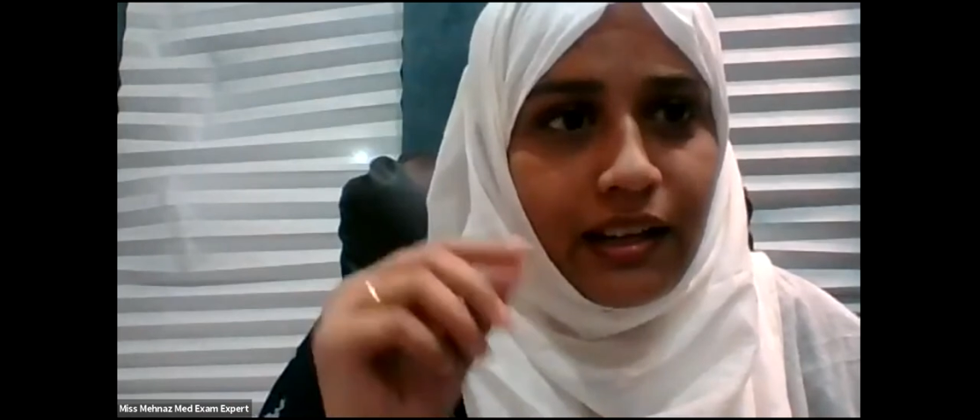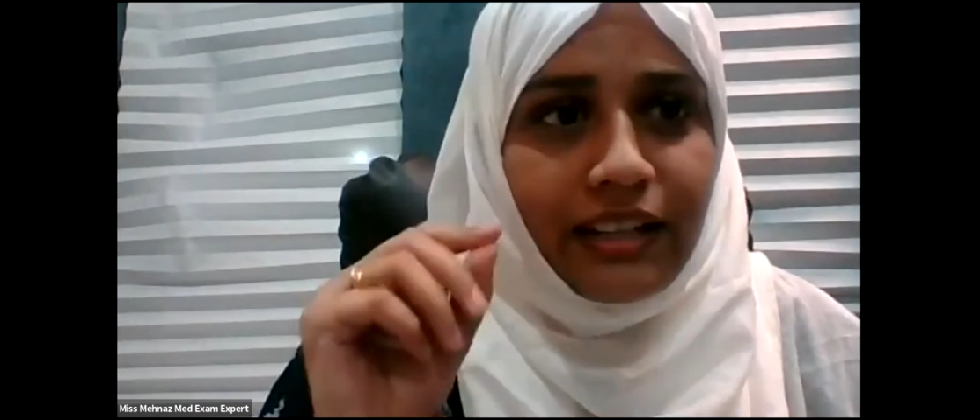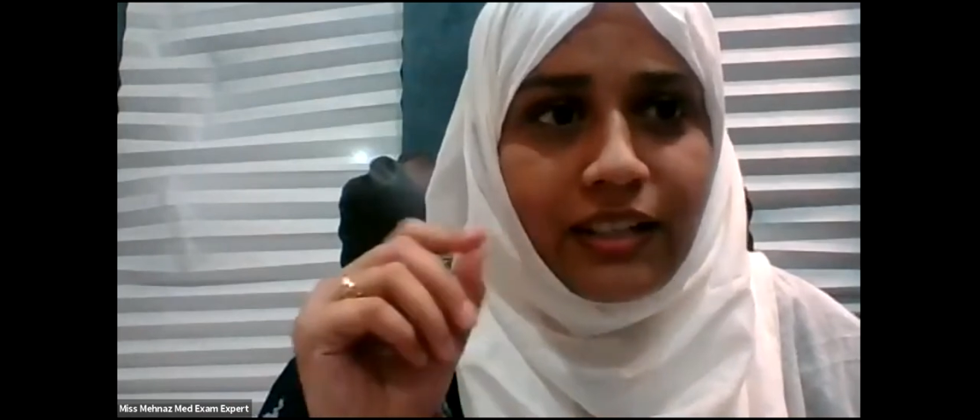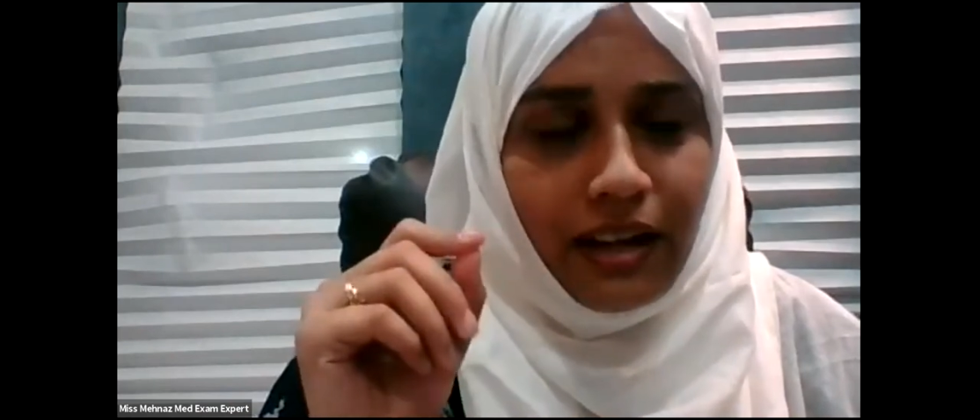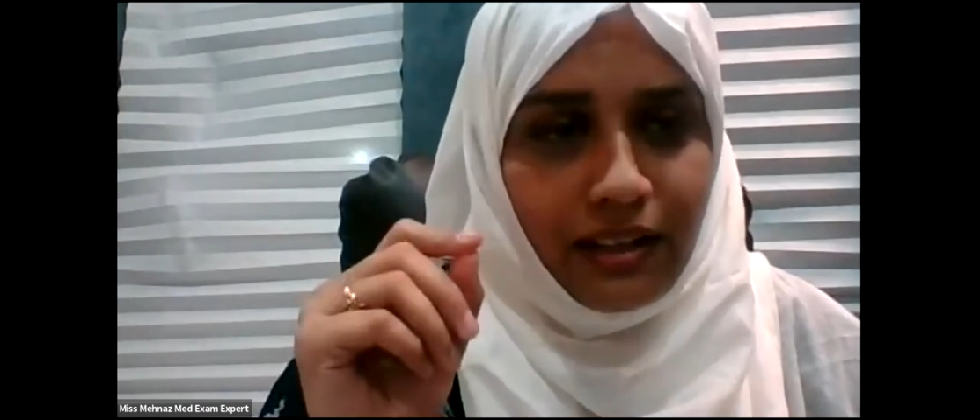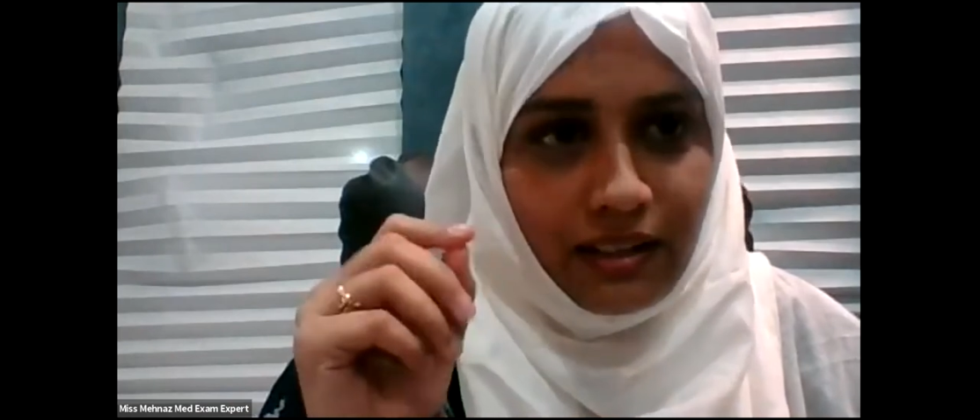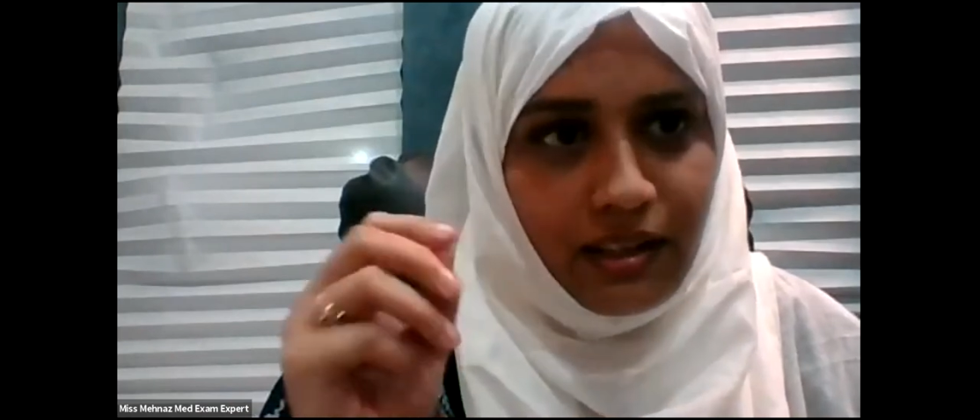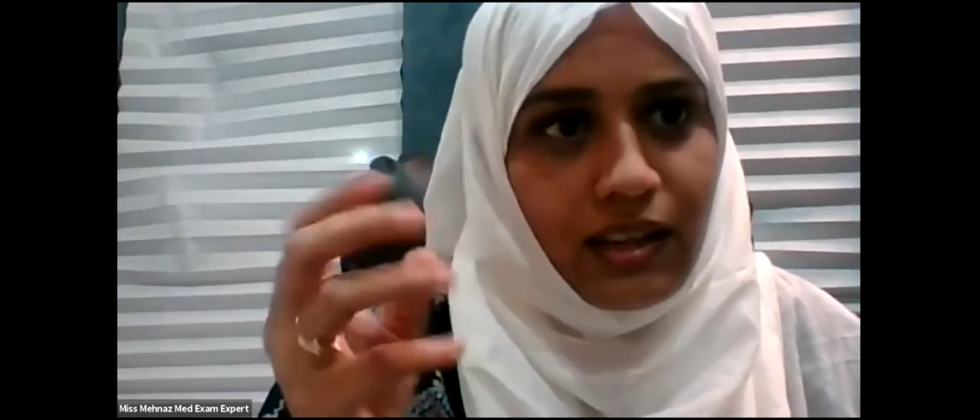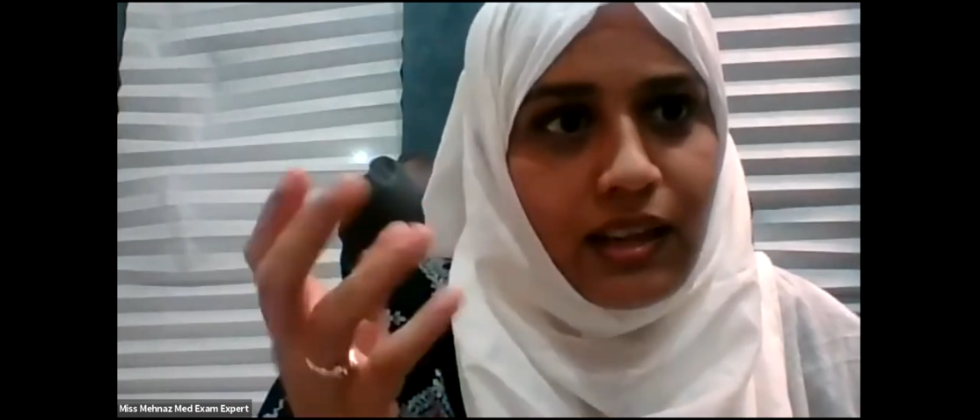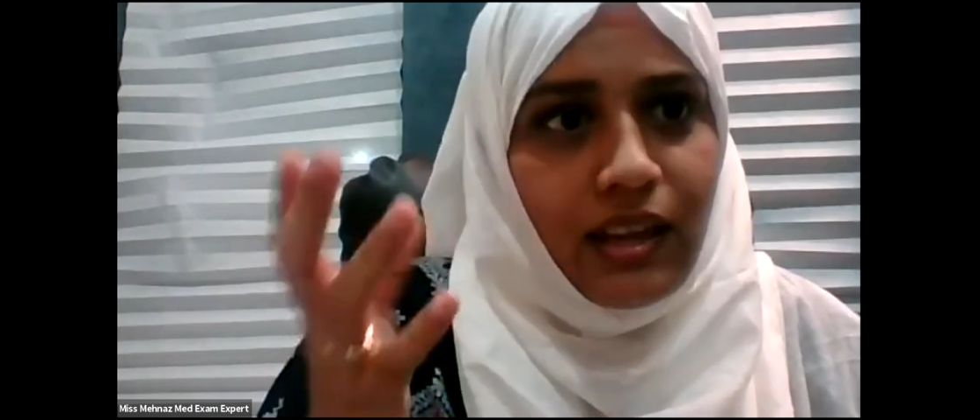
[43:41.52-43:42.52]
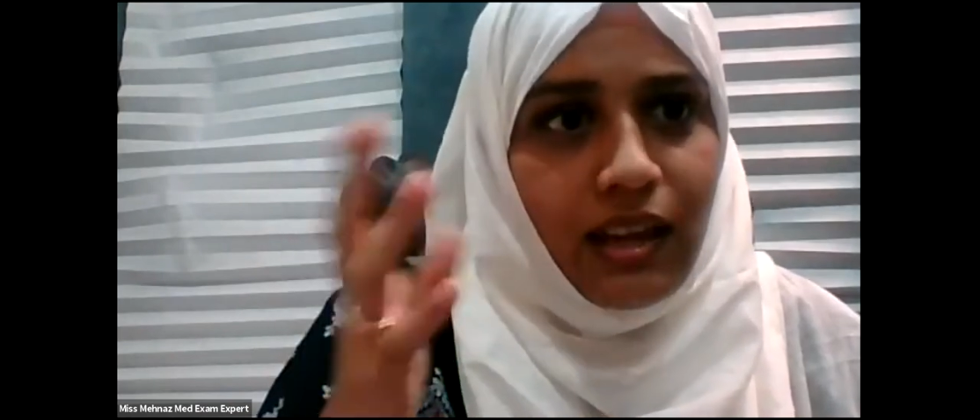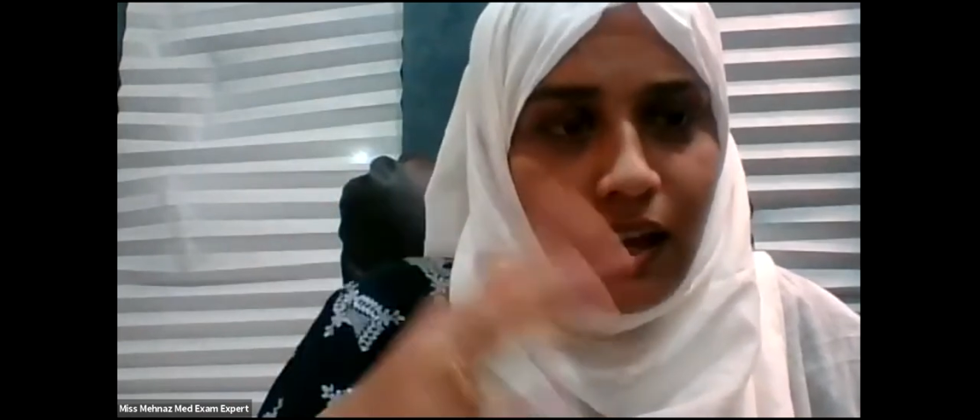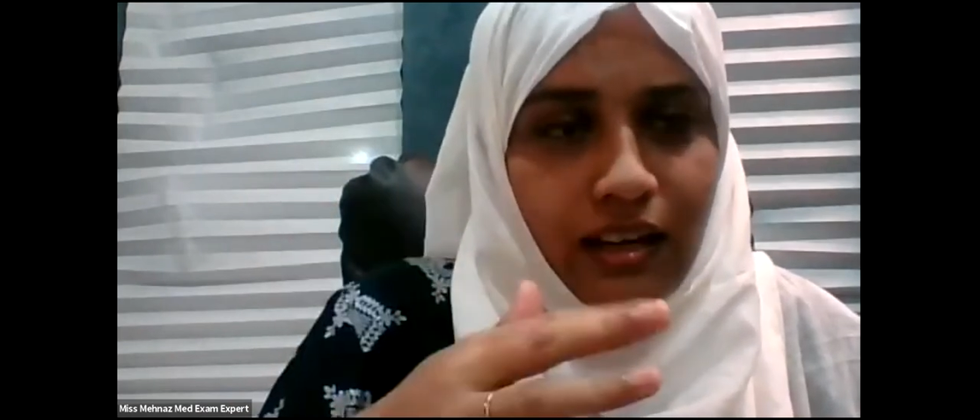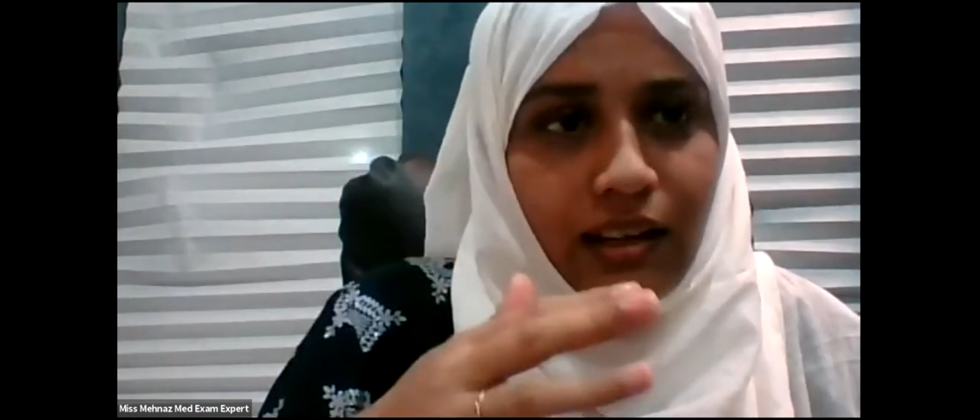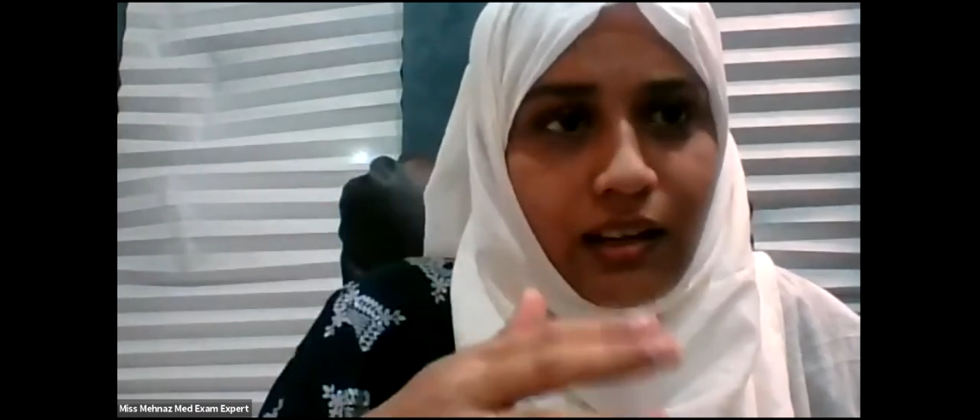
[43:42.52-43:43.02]
letter writing,
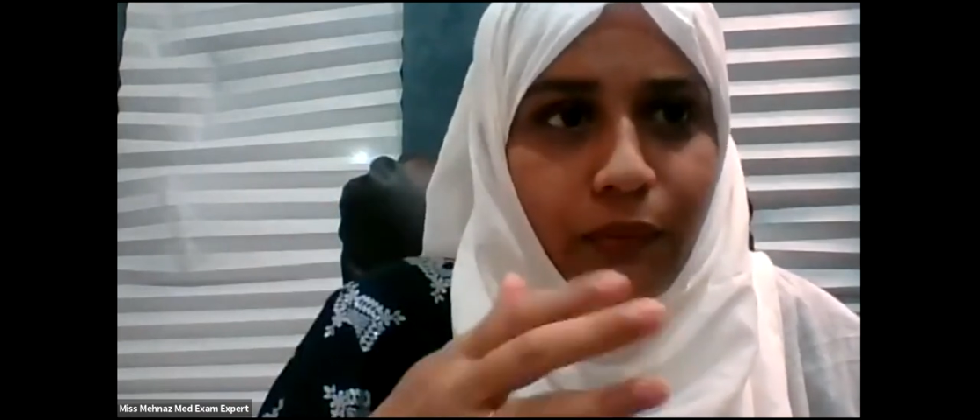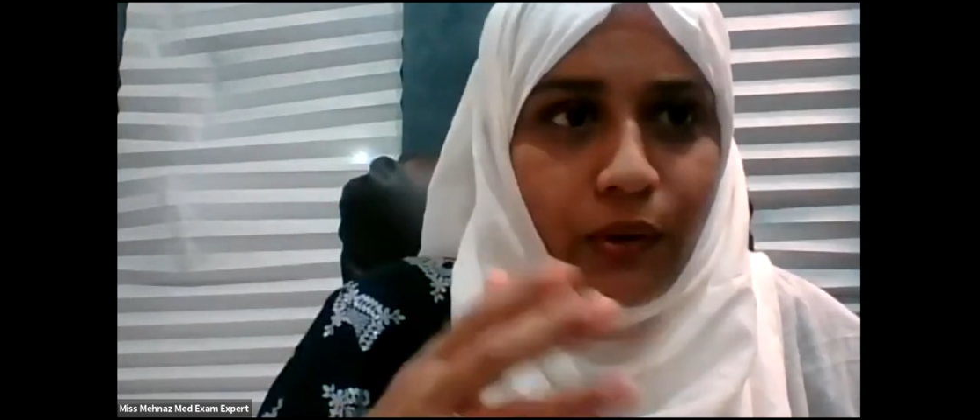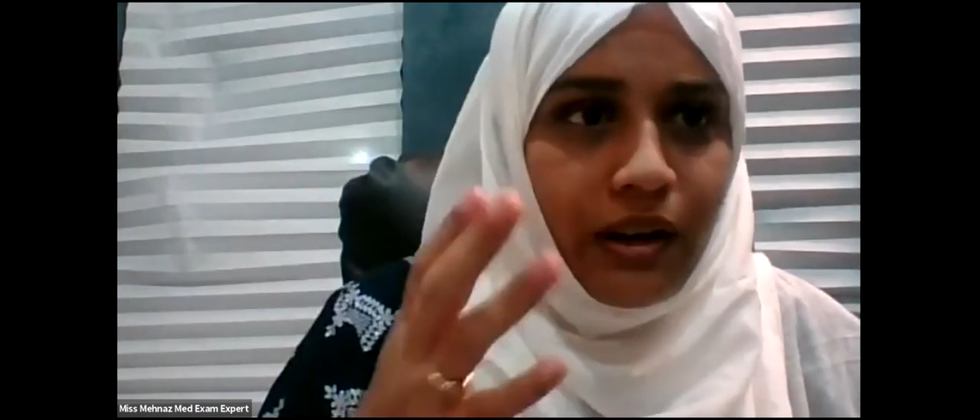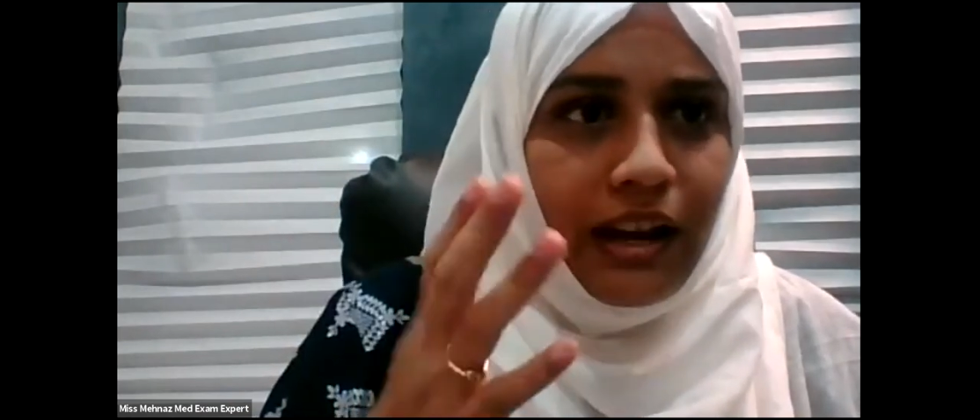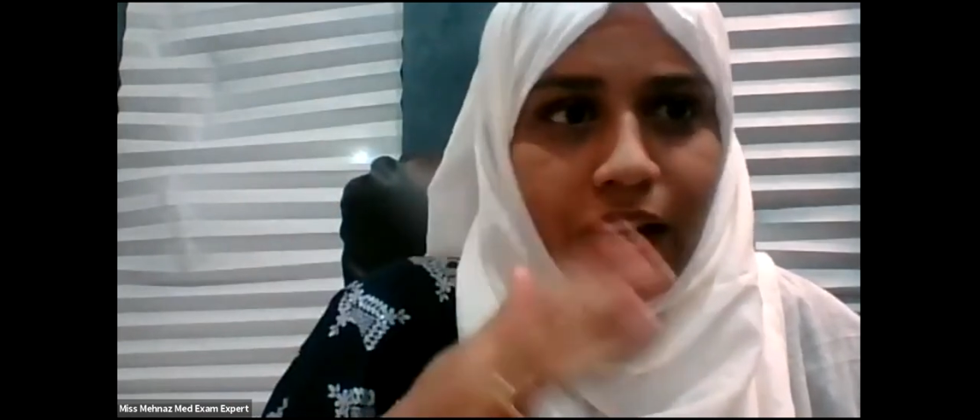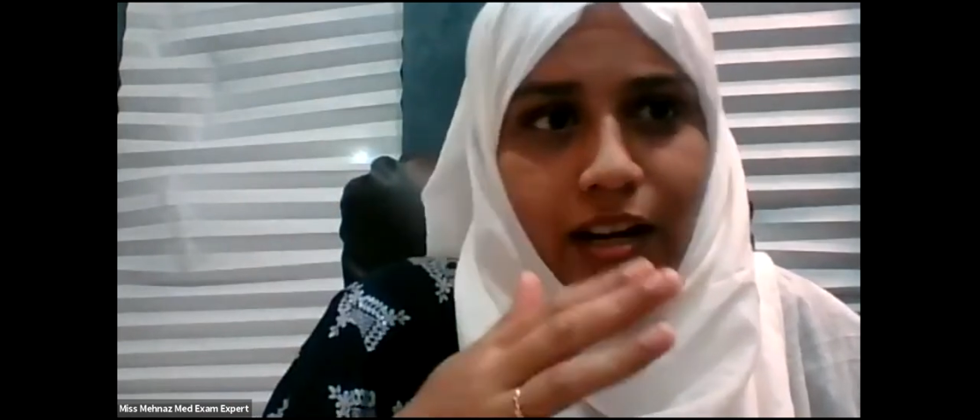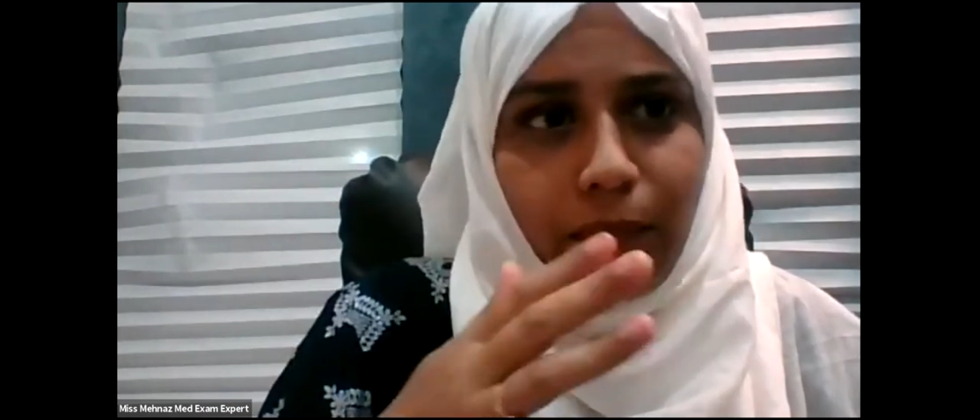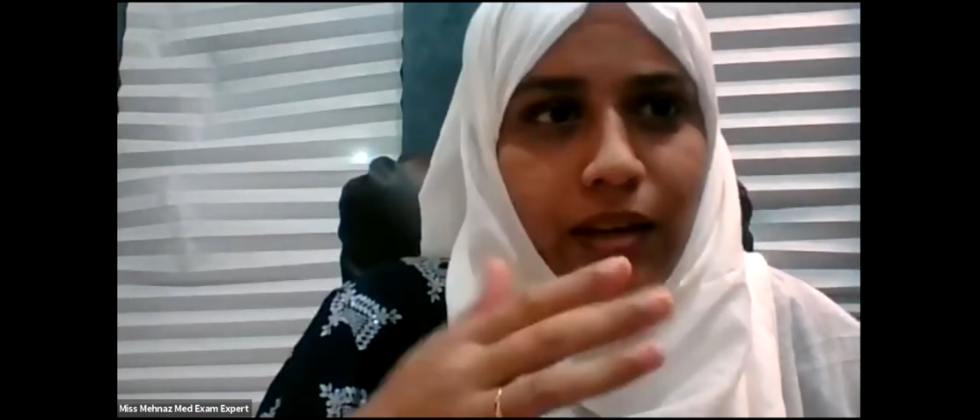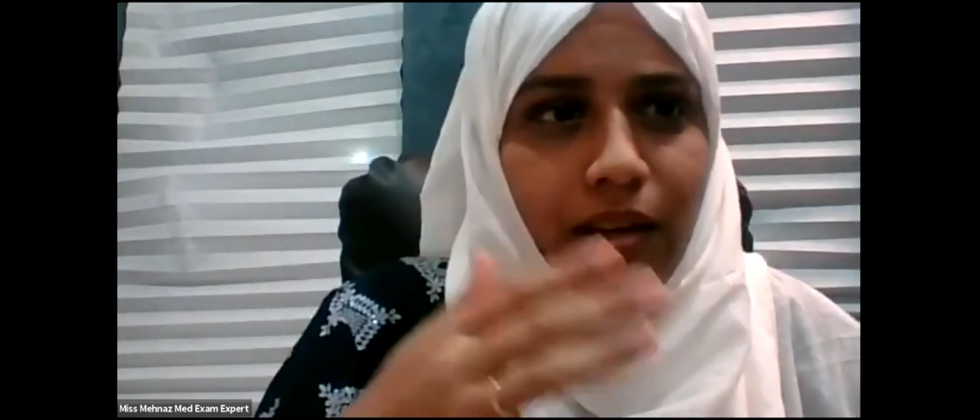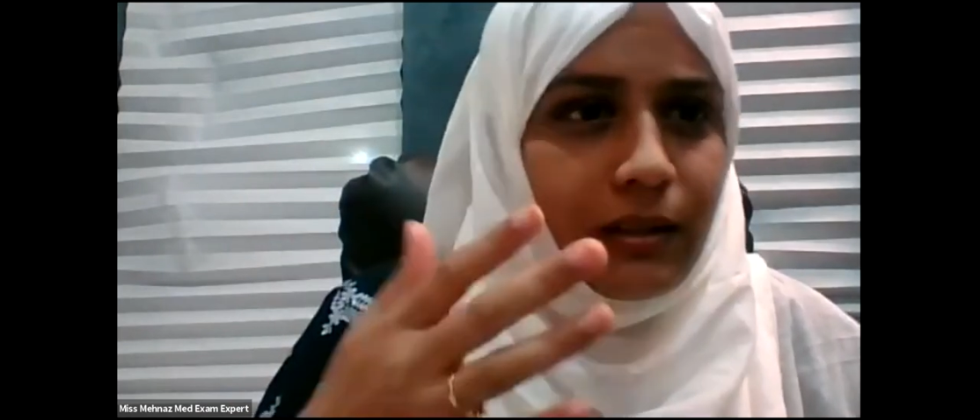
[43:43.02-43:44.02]
and for academic,